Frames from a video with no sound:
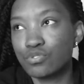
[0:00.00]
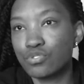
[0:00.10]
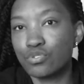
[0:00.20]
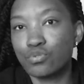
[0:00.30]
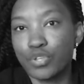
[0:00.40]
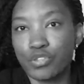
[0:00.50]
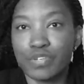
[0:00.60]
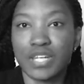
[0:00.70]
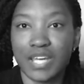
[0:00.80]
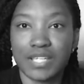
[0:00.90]
2 or
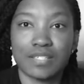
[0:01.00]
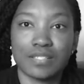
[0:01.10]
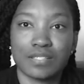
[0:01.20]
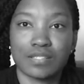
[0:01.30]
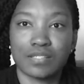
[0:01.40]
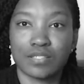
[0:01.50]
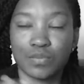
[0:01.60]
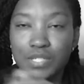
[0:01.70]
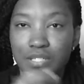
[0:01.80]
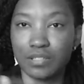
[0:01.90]
3 days this
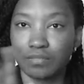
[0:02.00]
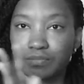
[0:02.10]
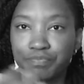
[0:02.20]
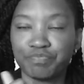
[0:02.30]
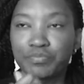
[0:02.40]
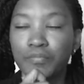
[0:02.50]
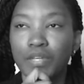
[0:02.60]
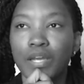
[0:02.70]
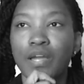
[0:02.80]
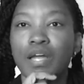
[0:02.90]
week.
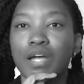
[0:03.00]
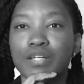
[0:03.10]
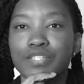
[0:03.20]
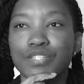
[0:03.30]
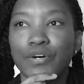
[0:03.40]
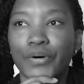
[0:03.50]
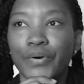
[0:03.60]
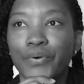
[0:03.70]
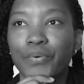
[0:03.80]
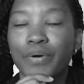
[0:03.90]

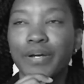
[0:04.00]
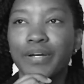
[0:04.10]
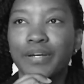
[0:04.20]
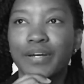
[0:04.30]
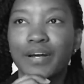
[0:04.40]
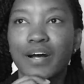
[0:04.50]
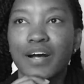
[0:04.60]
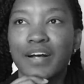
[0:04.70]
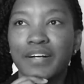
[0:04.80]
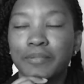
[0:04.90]
So,
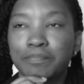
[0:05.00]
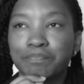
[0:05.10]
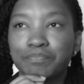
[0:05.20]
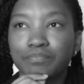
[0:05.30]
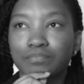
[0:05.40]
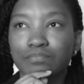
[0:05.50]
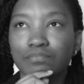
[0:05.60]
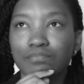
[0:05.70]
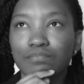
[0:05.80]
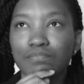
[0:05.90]
I'm
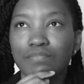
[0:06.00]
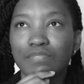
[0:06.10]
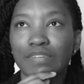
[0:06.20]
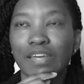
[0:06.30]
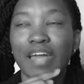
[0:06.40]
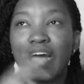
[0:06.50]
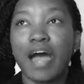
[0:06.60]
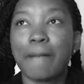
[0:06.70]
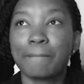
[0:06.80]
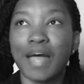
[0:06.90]

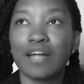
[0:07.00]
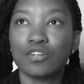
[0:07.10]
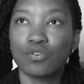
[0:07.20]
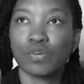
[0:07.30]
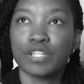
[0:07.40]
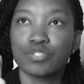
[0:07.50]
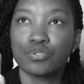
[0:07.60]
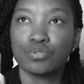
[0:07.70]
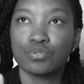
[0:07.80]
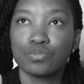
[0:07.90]
not going
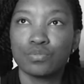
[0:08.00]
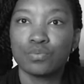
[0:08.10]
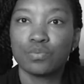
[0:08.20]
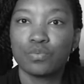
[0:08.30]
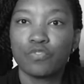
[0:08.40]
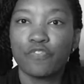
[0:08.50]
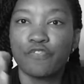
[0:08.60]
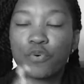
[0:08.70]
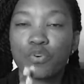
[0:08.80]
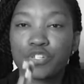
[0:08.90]
to
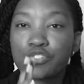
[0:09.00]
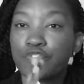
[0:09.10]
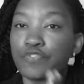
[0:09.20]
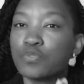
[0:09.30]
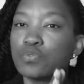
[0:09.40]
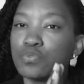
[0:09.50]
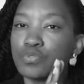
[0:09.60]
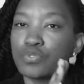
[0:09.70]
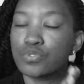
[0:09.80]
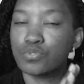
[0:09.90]
force food
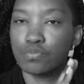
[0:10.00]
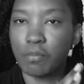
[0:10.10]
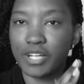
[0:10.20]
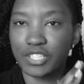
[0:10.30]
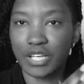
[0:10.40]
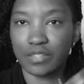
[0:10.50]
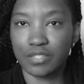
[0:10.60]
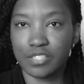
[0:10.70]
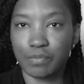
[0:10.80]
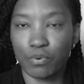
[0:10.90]
too much at
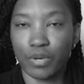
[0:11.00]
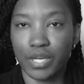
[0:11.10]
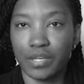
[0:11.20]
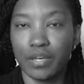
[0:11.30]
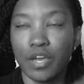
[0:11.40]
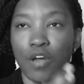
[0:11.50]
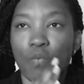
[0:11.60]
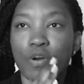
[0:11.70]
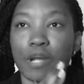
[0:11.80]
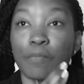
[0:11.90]
this point.
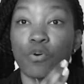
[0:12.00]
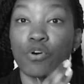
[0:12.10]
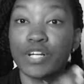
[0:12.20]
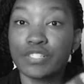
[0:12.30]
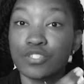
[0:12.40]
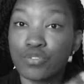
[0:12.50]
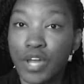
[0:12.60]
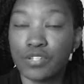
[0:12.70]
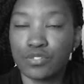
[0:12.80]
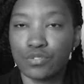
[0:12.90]
What I'm going to try
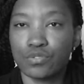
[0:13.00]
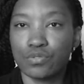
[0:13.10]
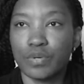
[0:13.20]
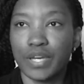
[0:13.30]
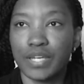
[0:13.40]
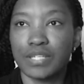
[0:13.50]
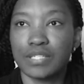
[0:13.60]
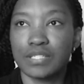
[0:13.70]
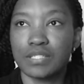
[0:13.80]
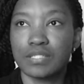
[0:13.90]
to do
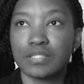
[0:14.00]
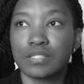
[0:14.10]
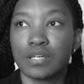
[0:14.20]
is